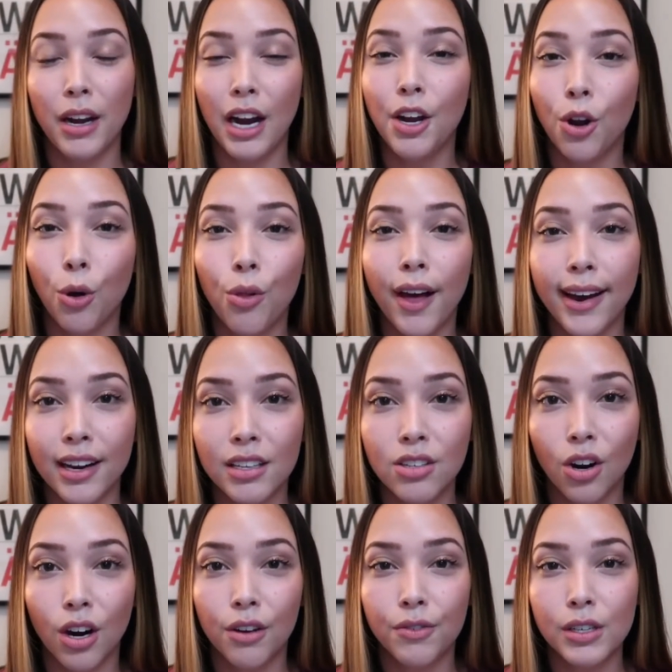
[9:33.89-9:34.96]
And I know that is
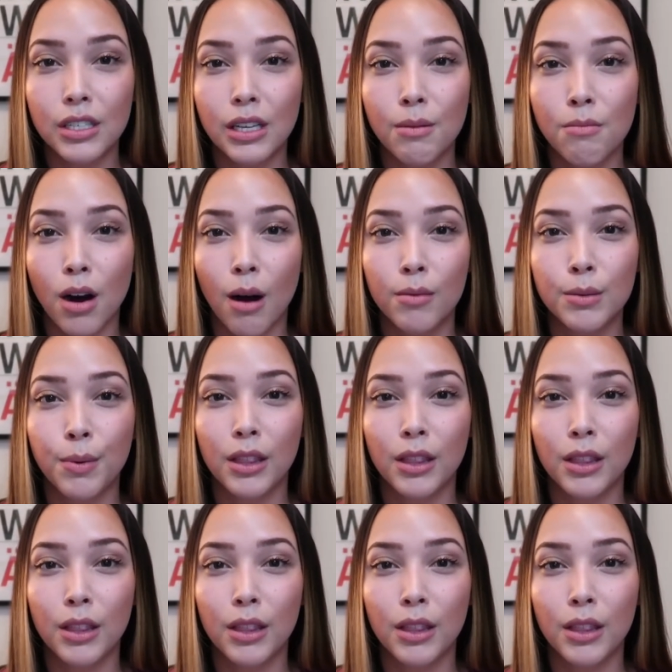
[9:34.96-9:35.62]
hard for some moms,